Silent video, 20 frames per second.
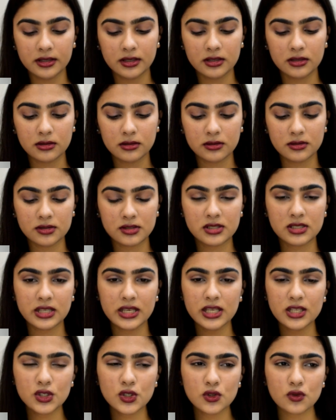It
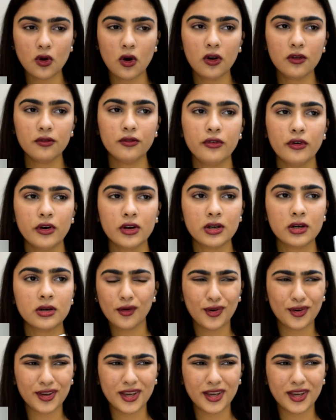stays on for,